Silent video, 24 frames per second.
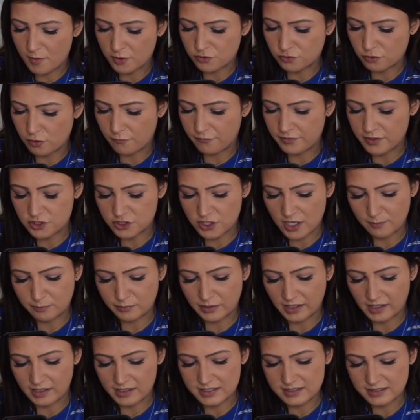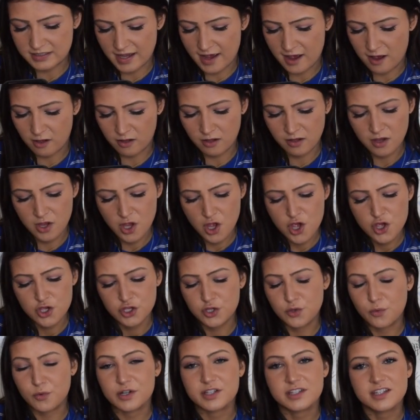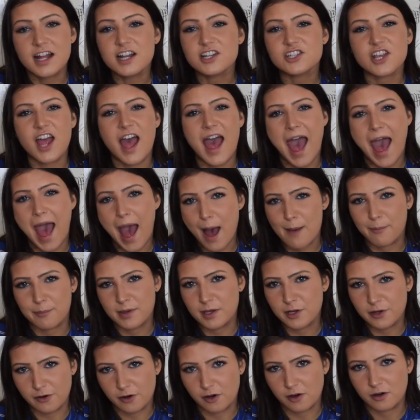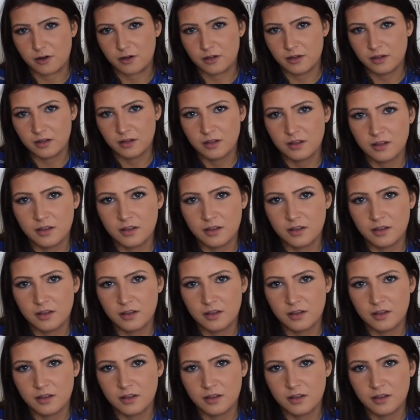a trophy shaped like a cell. You were such a happy girl.